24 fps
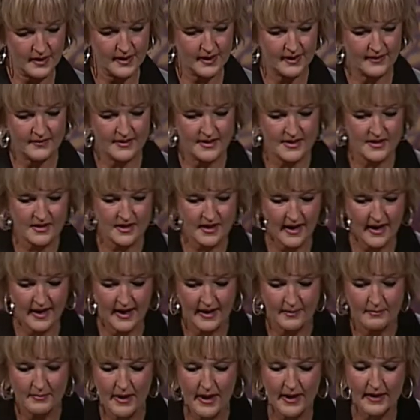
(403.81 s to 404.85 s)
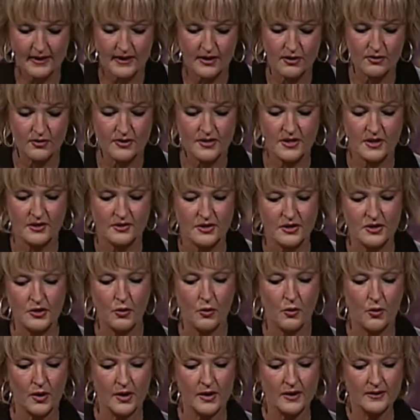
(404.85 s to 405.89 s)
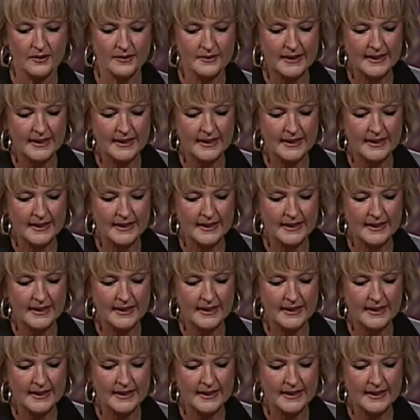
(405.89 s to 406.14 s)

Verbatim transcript: in this game, and here's our score.